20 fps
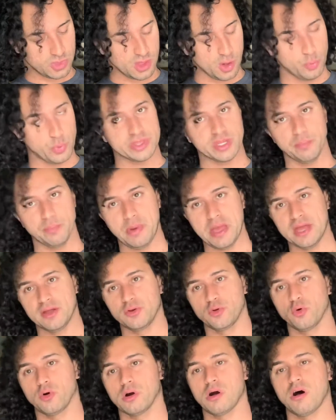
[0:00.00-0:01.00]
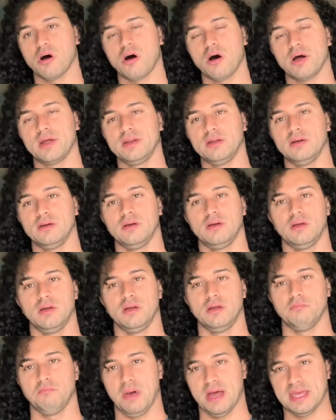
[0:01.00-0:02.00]
with the Pandora on.
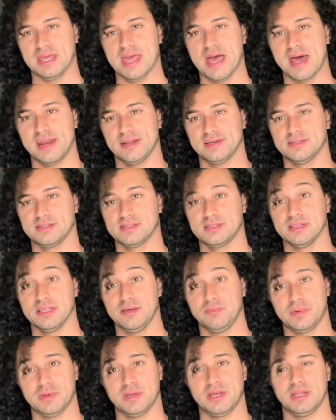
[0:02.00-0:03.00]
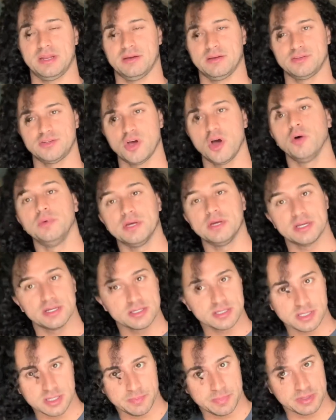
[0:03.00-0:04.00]
My cat is sleeping. Toby is
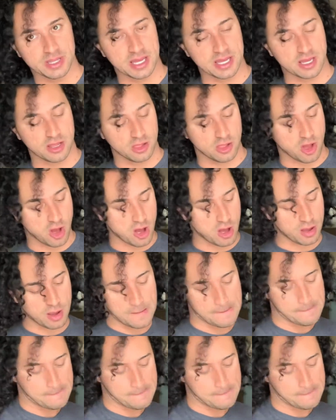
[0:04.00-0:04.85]
sleeping like a log.